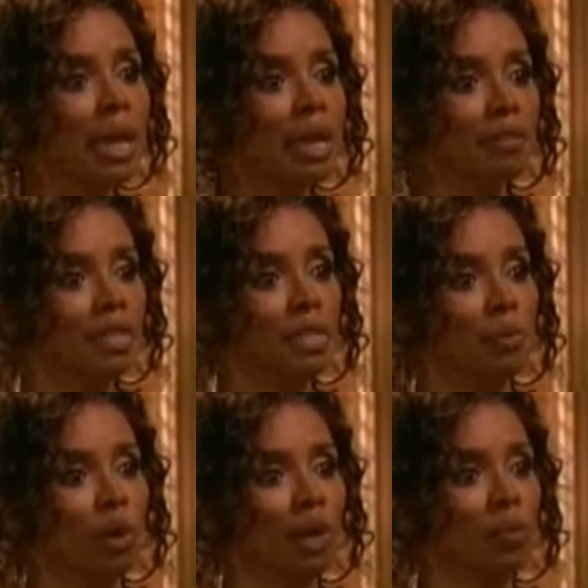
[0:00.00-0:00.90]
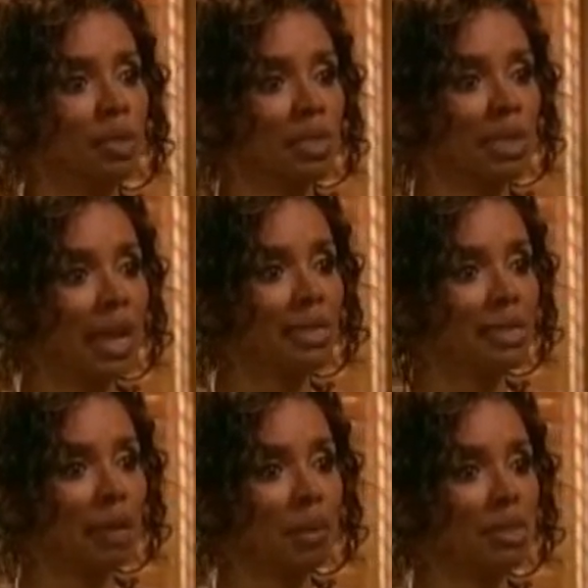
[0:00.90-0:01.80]
If this morning was the last
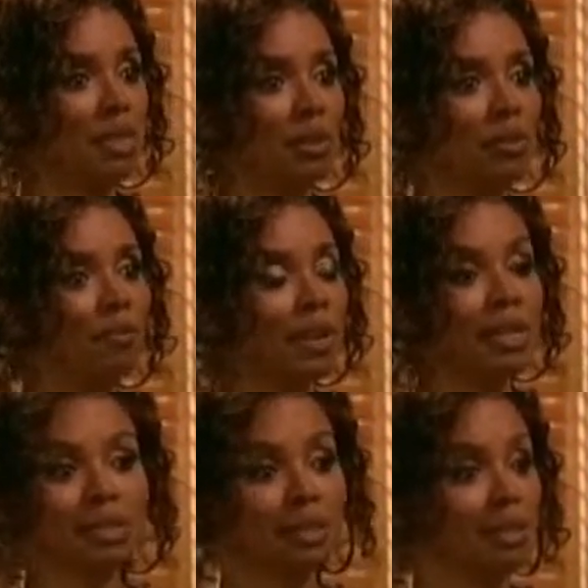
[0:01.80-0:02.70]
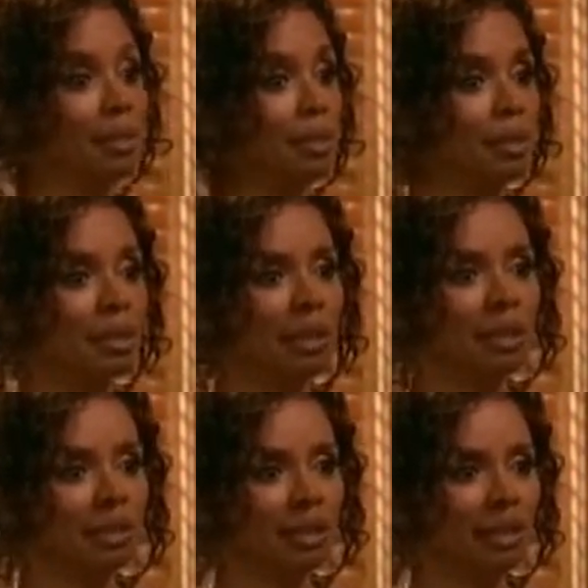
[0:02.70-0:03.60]
time I see your face,
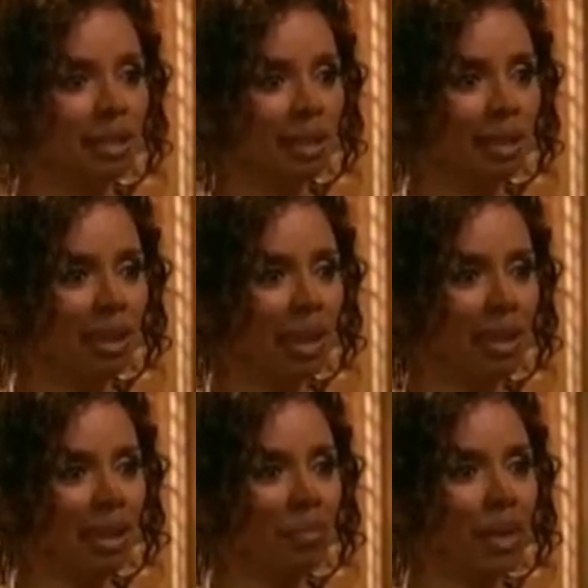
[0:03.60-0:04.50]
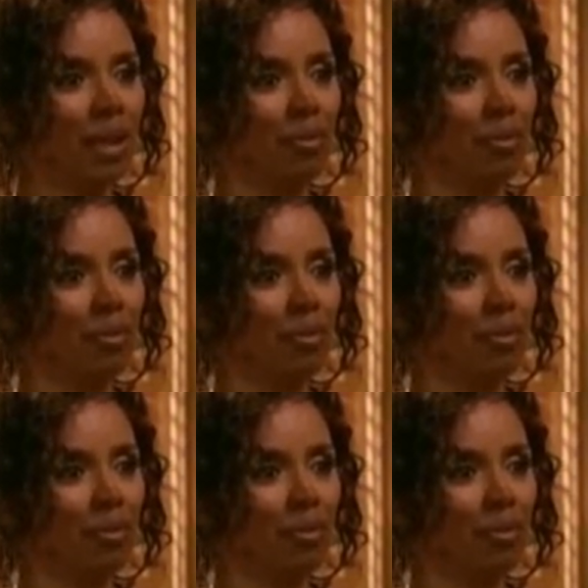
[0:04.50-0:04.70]
I'm not